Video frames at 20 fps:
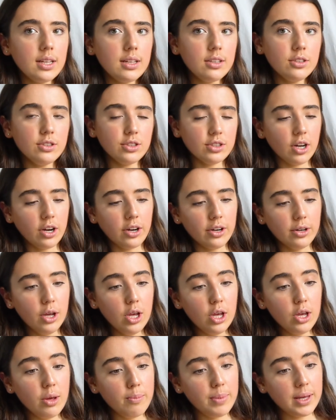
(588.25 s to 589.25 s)
So
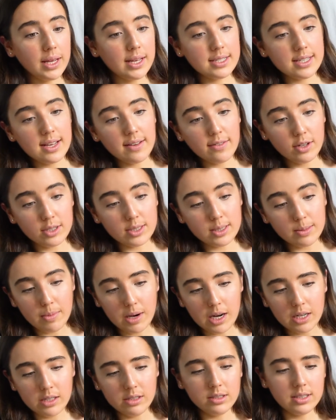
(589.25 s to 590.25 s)
because I've got
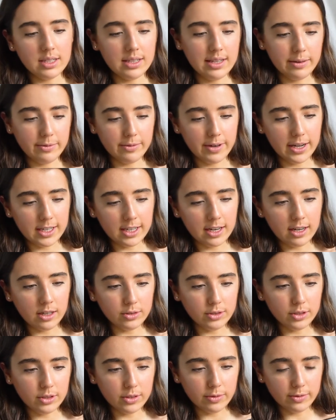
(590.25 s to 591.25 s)
tomatoes and they're red, I'll
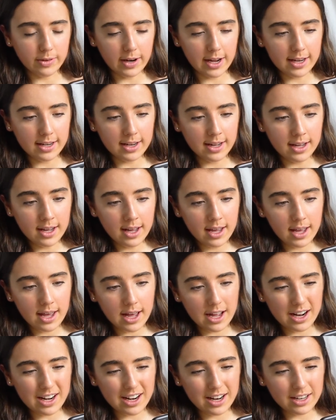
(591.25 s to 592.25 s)
do the red.
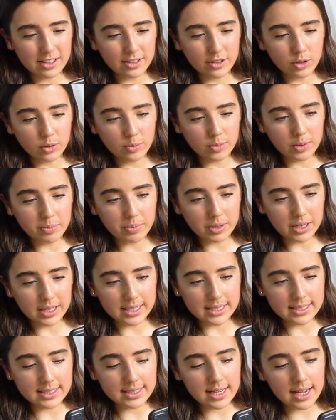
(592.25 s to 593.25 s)
And I normally bring
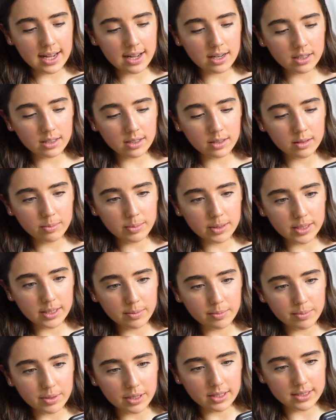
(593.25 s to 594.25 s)
it down a little
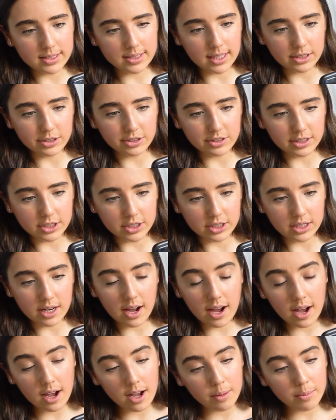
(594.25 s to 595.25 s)
bit, bring the saturation
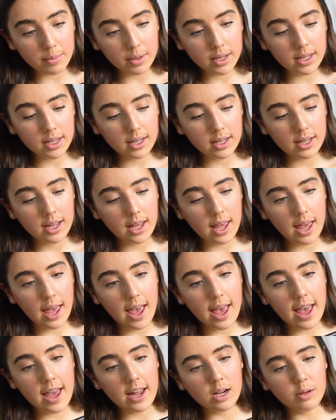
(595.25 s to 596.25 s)
up,
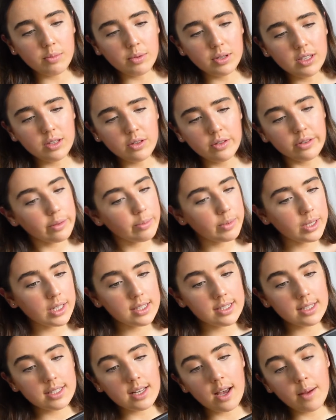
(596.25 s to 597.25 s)
And I'll bring the
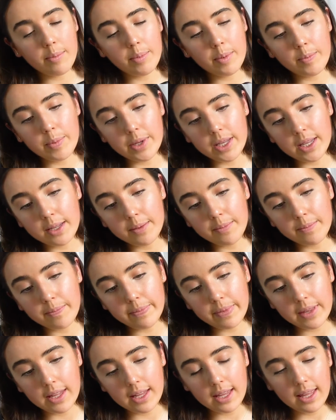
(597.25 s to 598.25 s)
luminance up a bit.
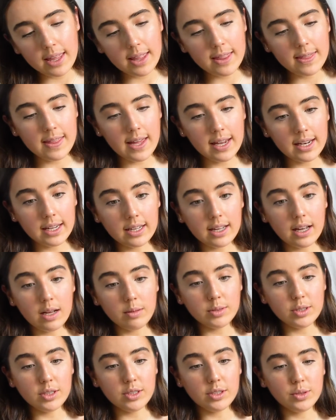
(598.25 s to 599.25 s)
Then it
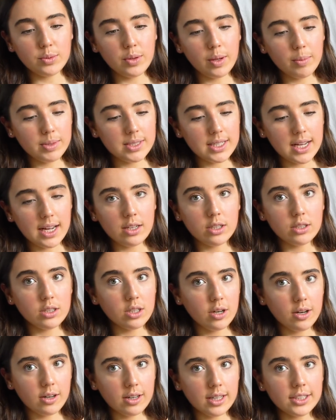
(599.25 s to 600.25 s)
comes to sweet potatoes
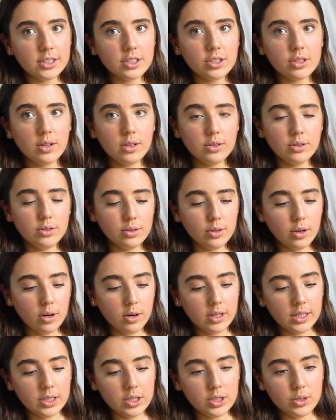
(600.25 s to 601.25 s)
are orange, so I'll do
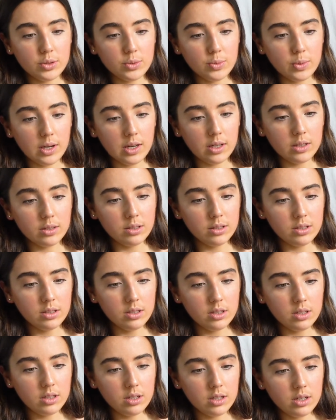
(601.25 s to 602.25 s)
orange as well.
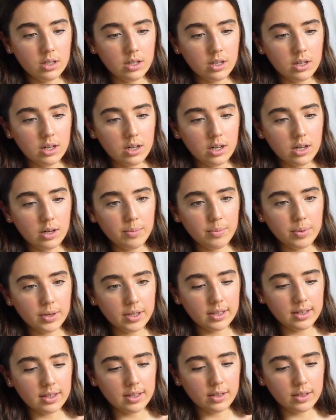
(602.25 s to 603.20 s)
I'll bring